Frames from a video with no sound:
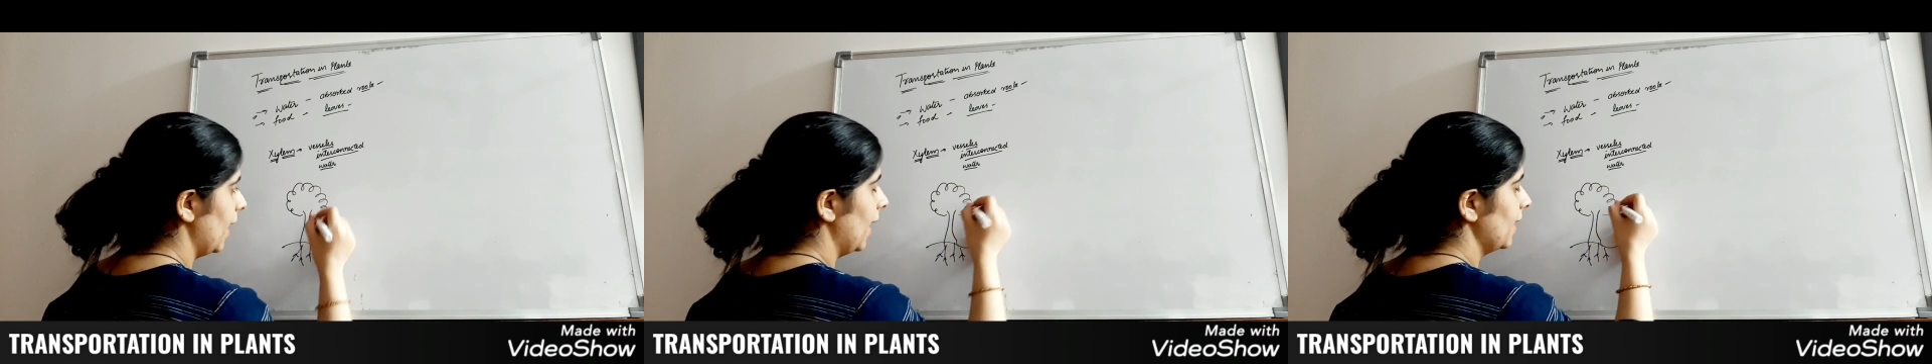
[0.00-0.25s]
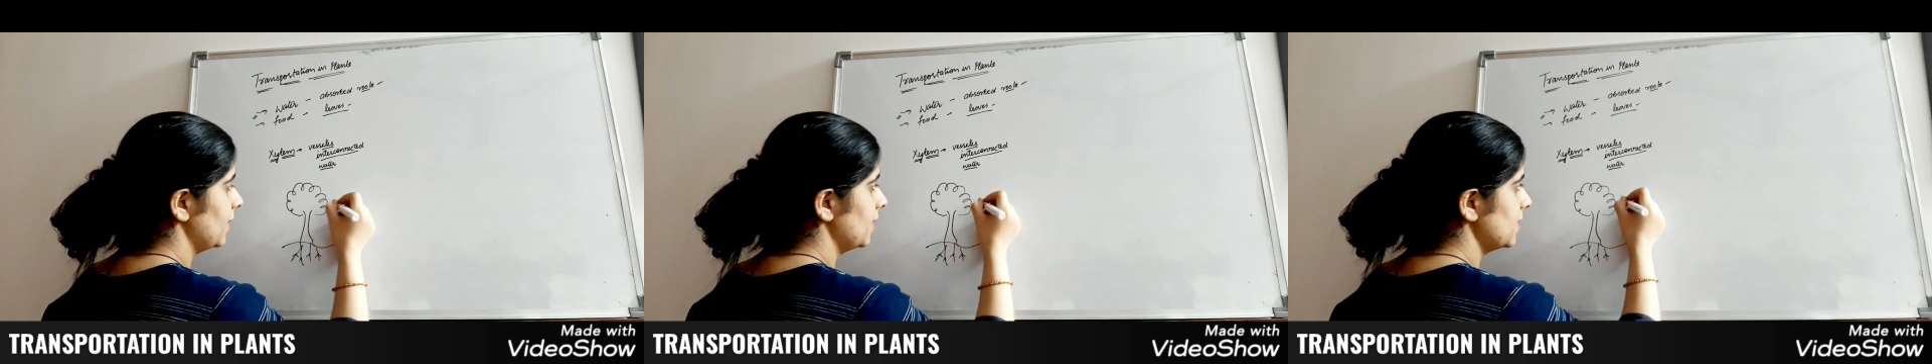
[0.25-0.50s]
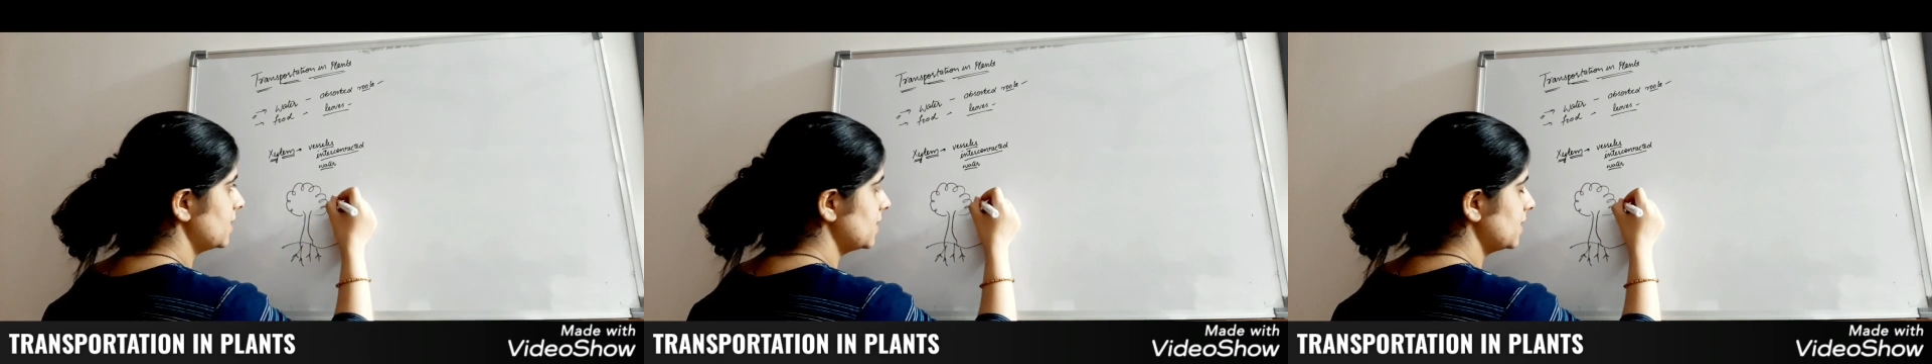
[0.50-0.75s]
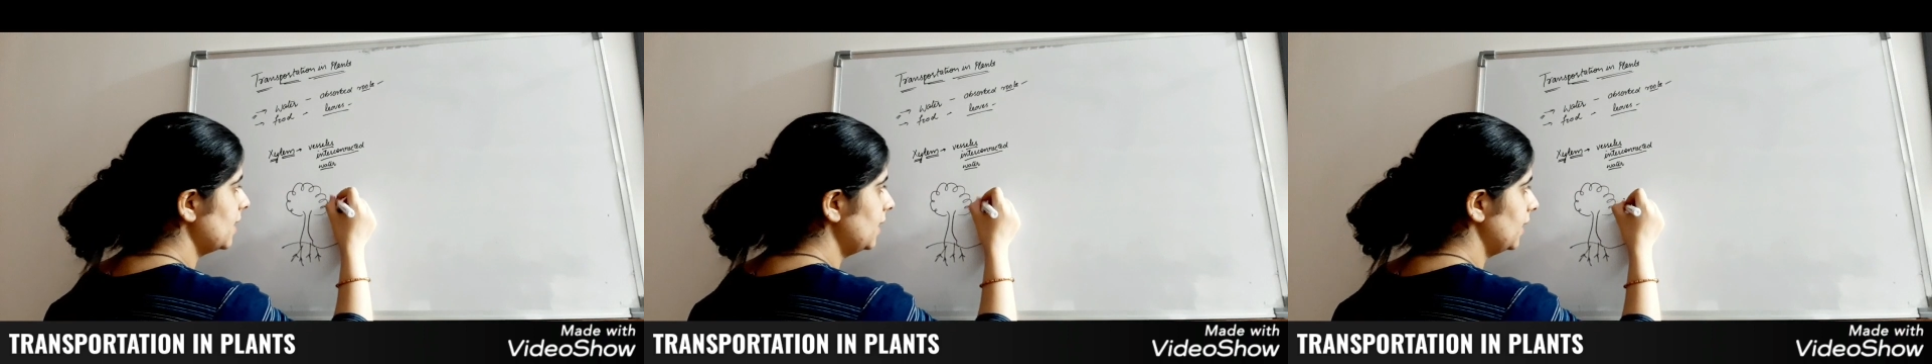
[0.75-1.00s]
and this is
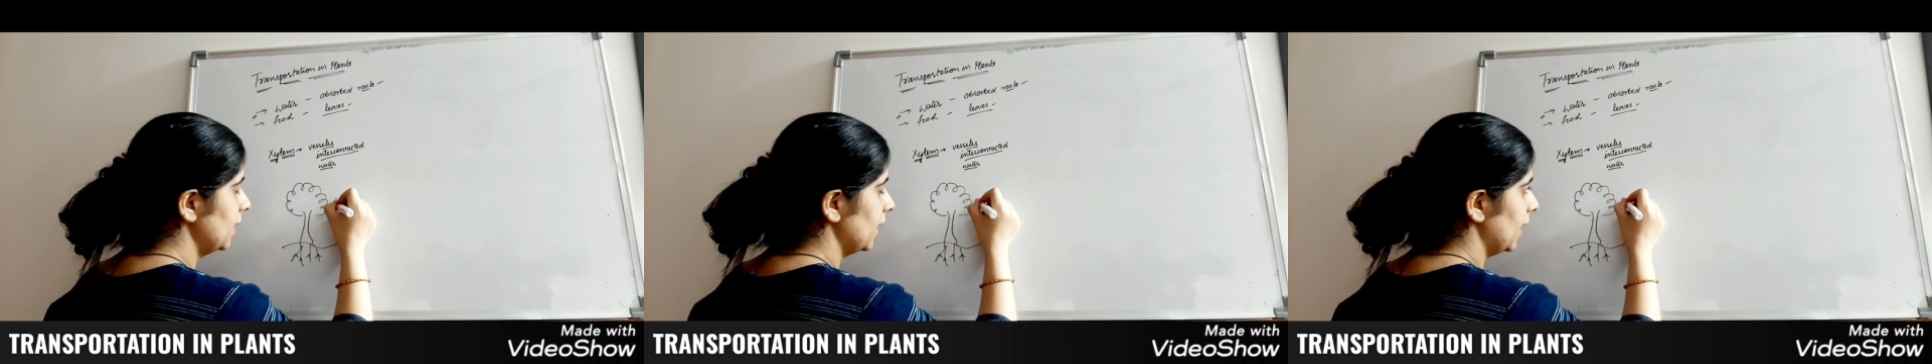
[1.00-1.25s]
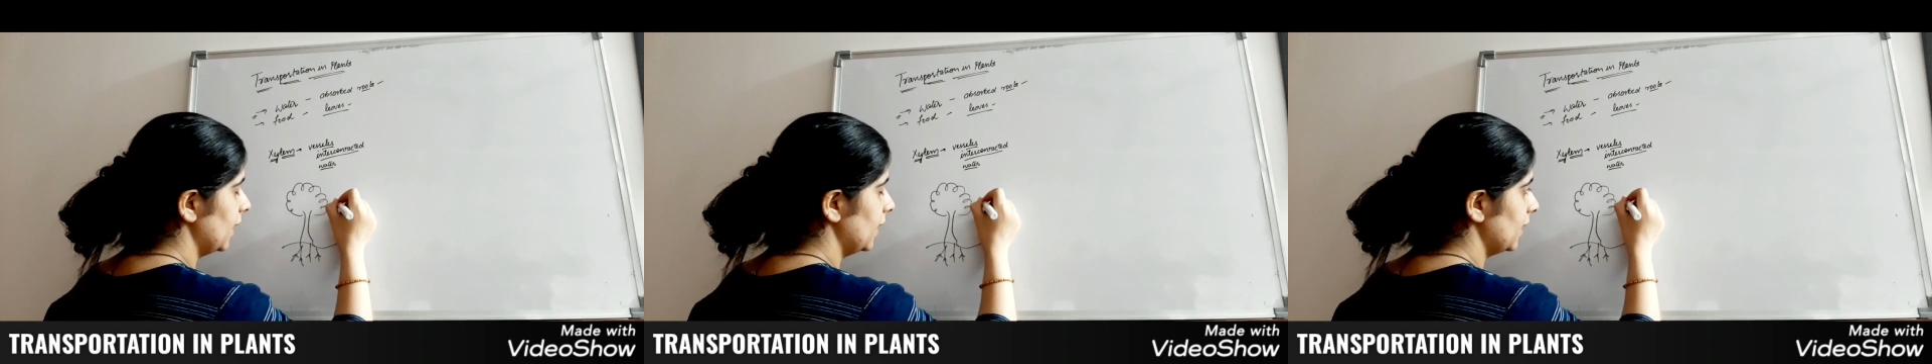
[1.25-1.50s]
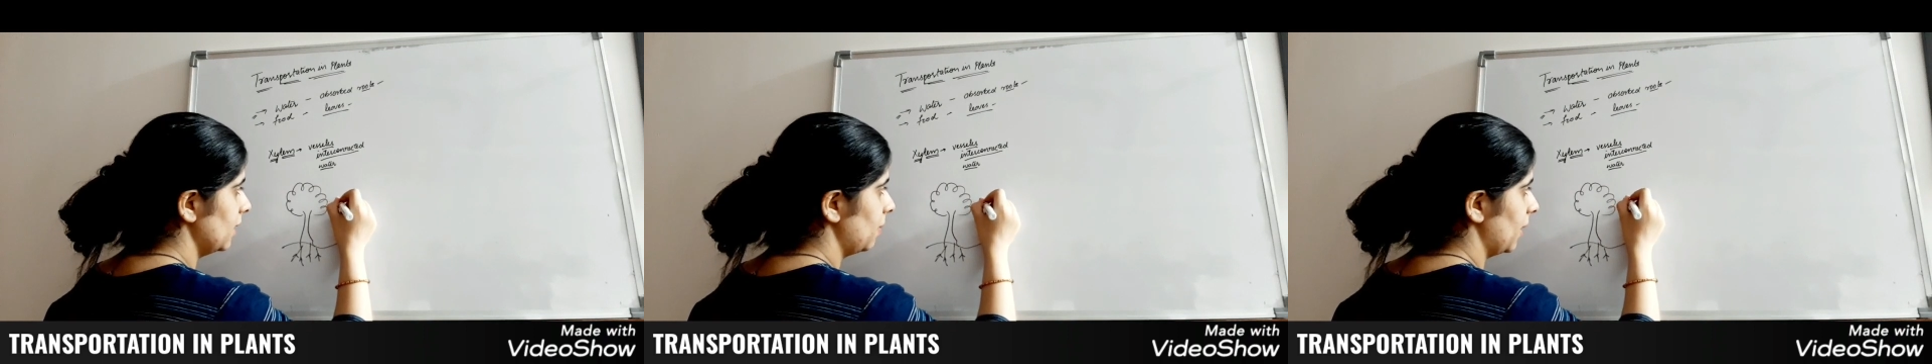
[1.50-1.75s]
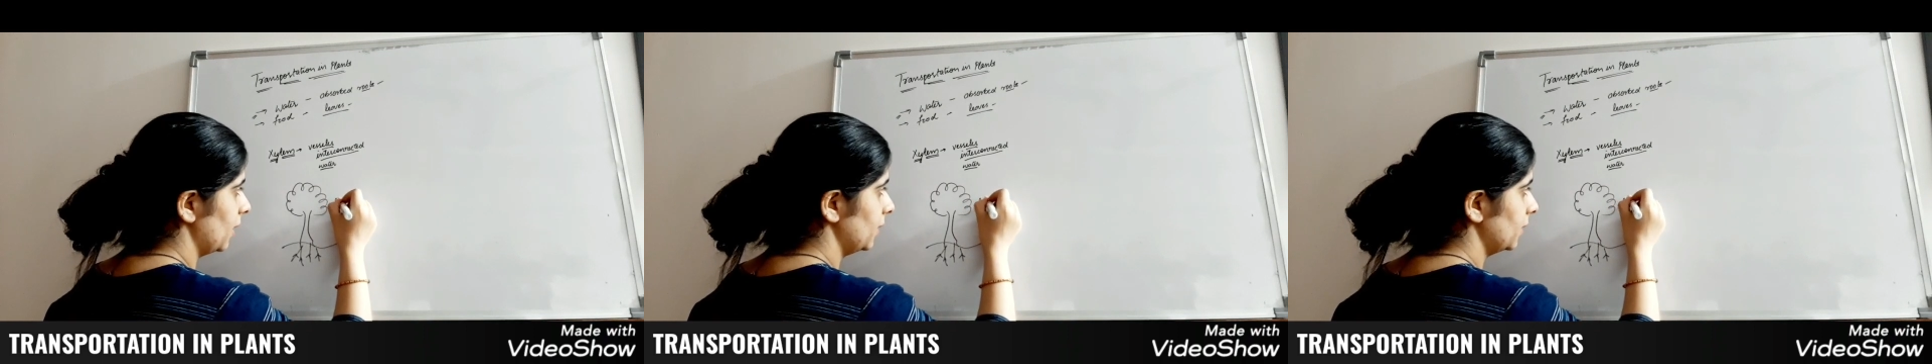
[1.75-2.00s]
the aerial
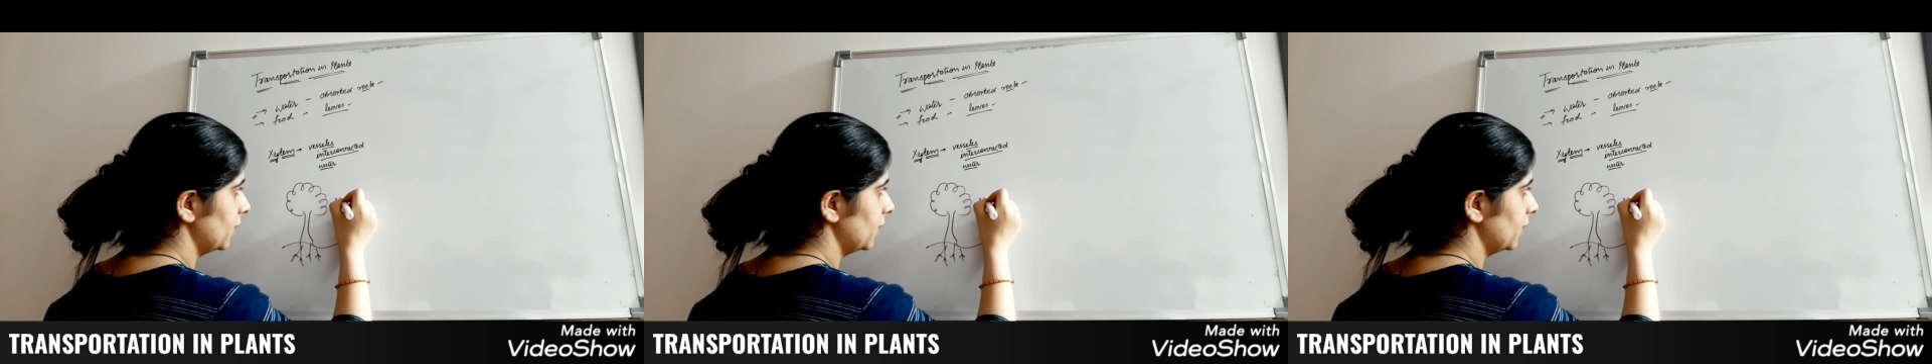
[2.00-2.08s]
part.